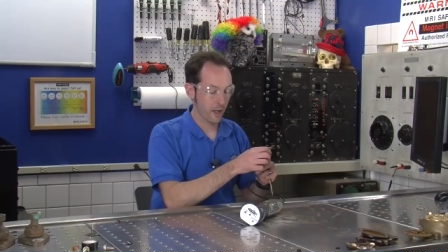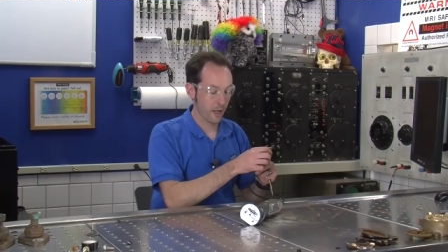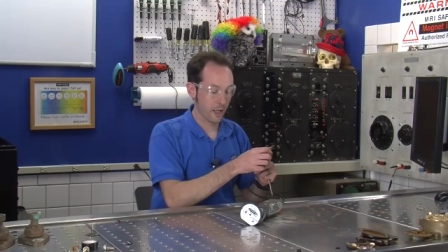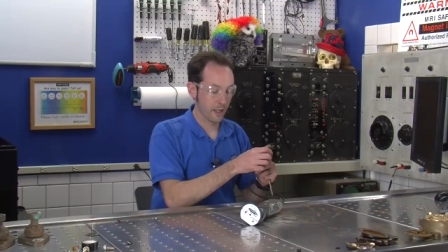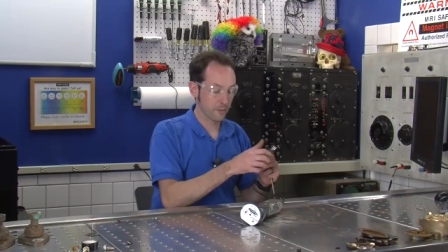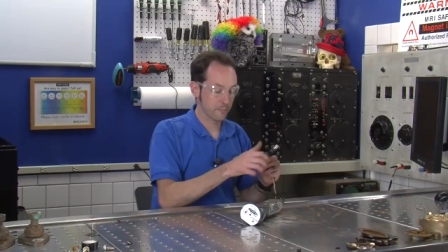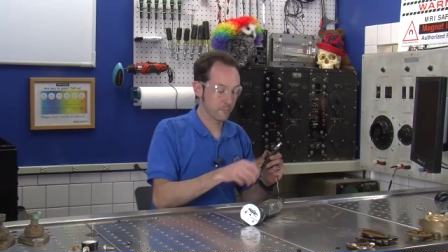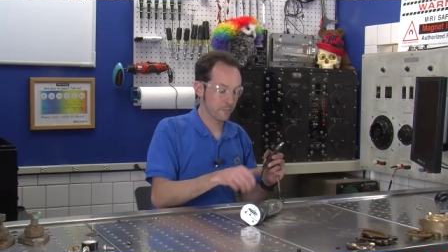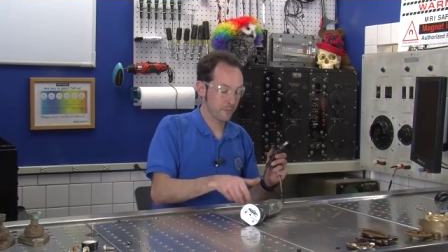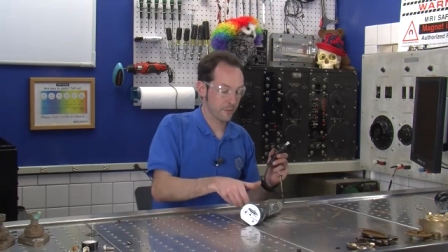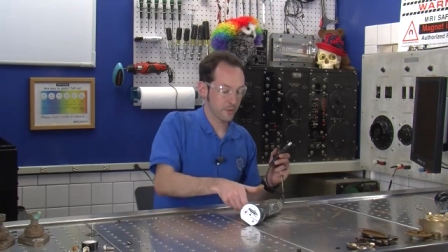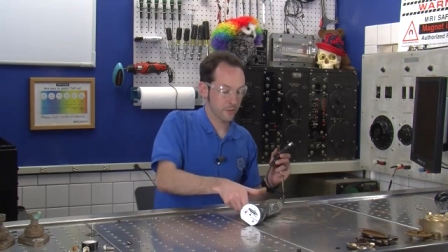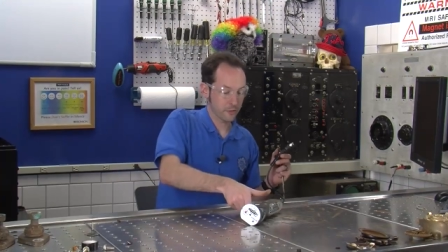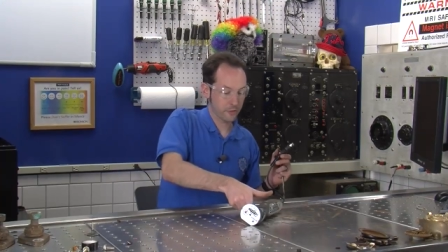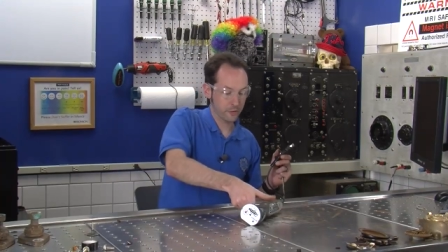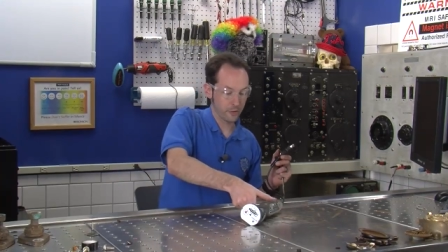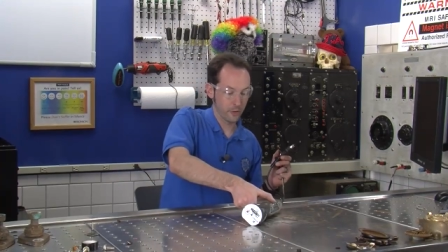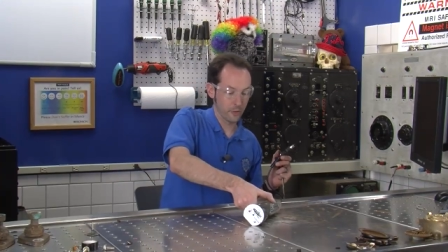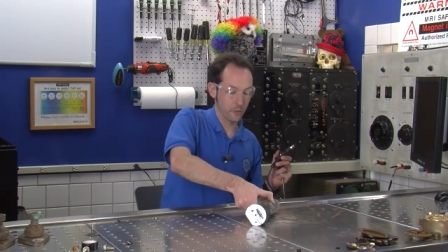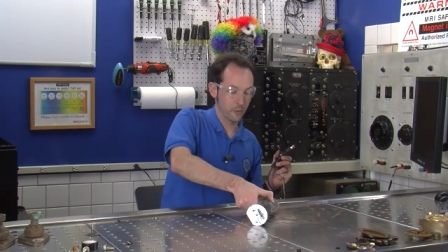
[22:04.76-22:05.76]
All right,
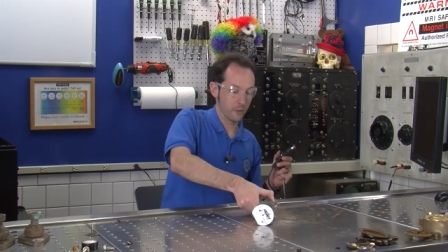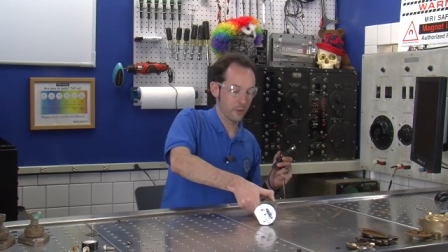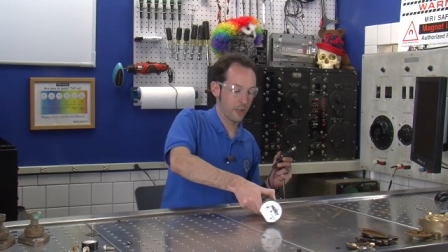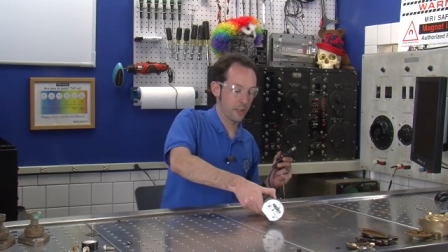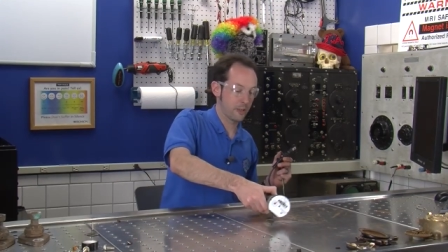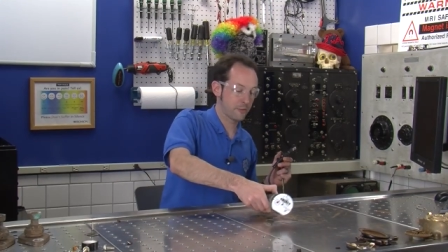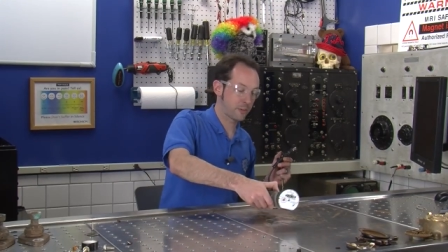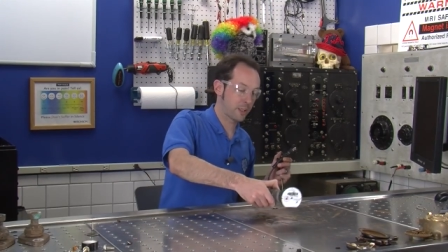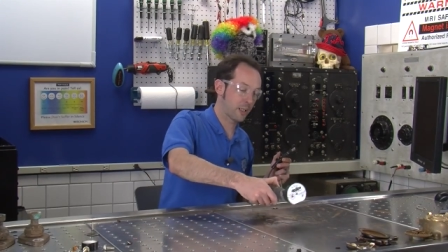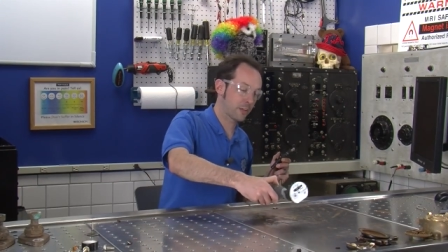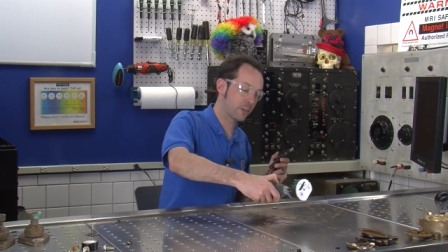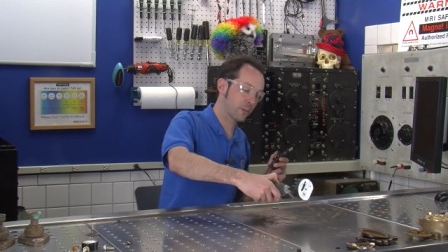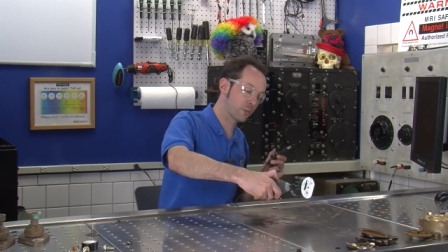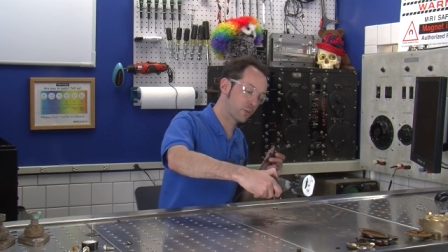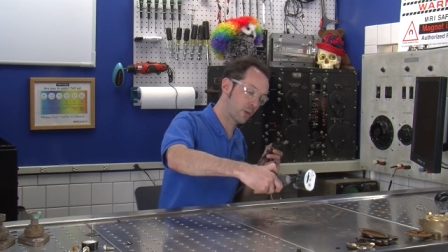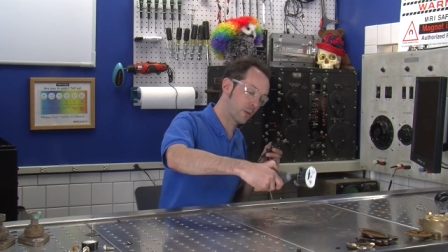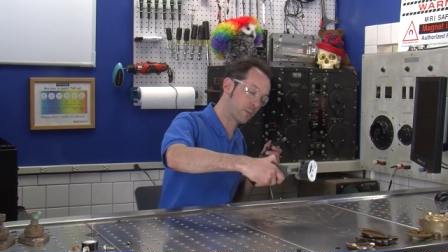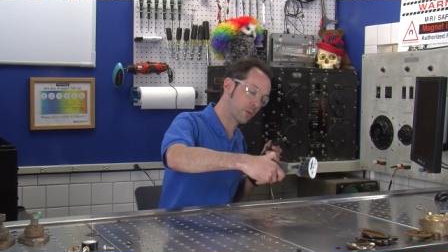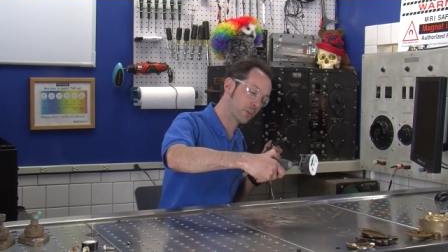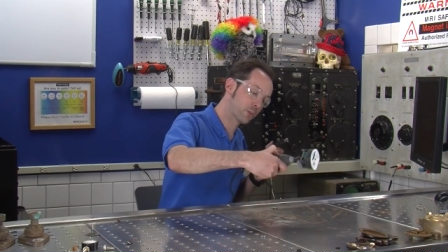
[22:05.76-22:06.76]
so I've got the
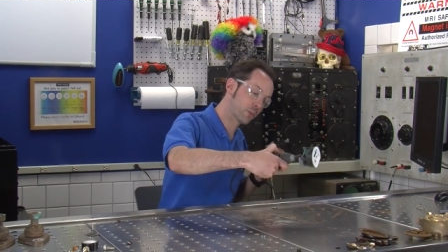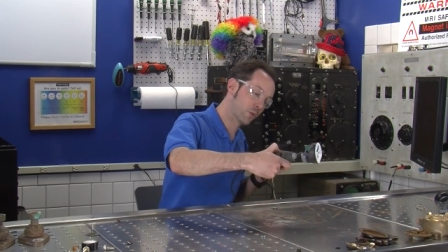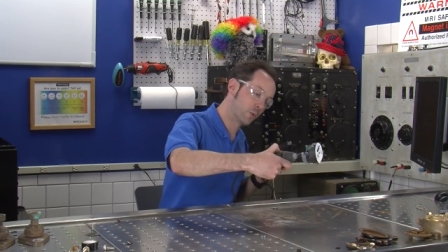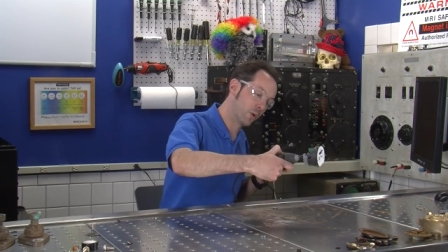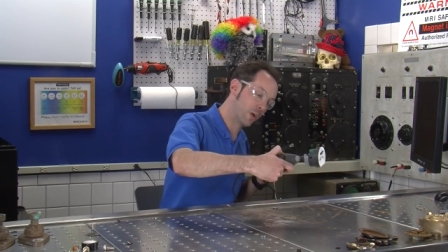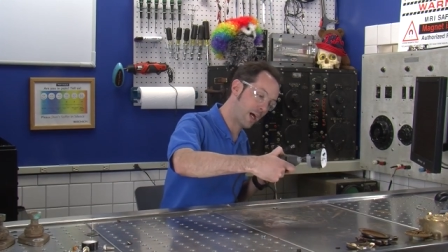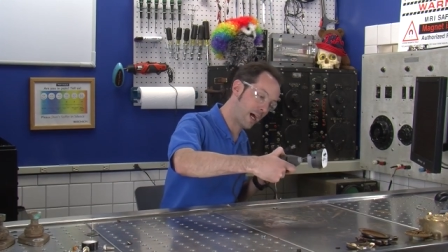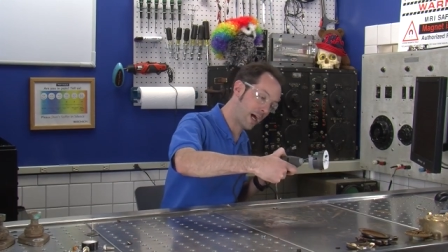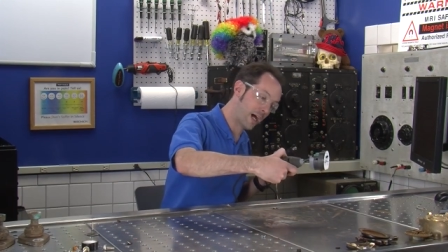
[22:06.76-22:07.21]
Dremel tool